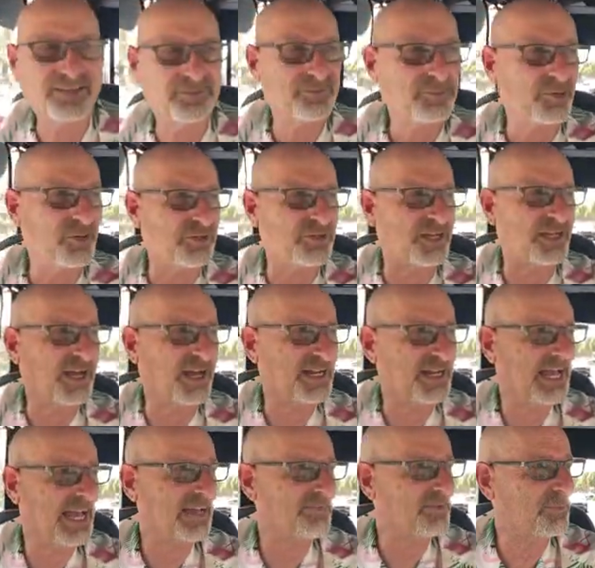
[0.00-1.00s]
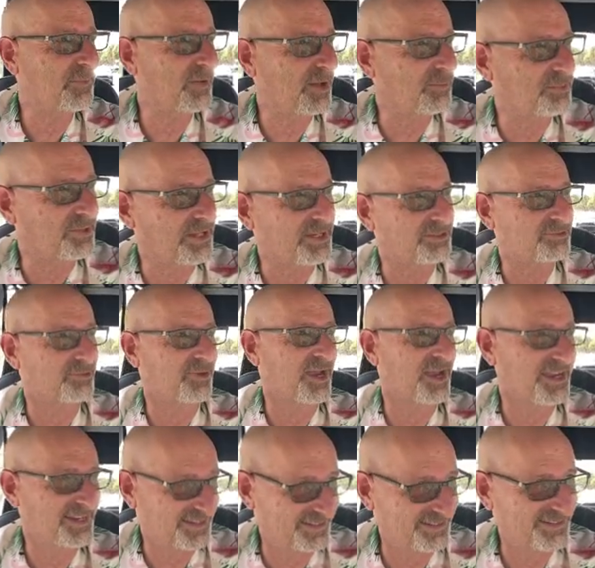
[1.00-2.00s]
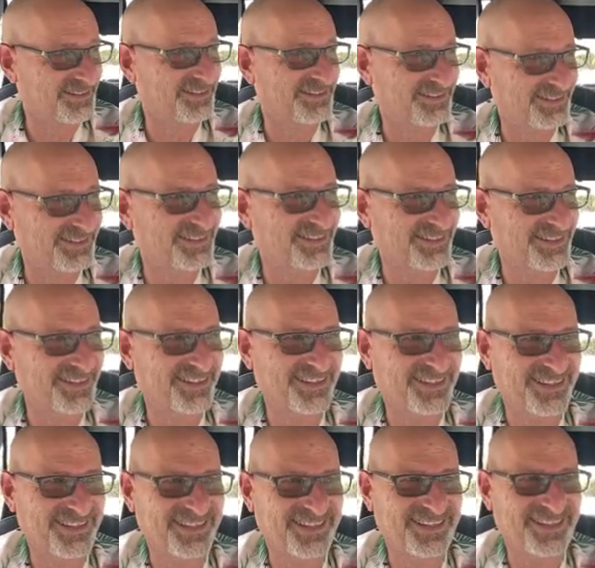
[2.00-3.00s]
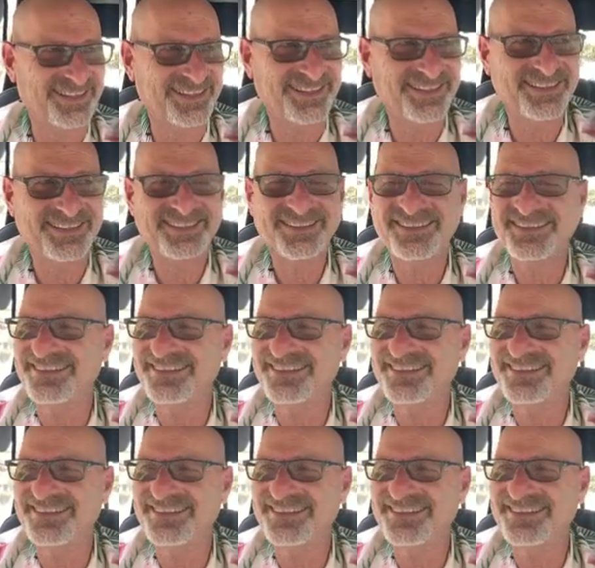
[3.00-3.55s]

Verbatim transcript: Well, you gotta have a Publix, right? Thank you.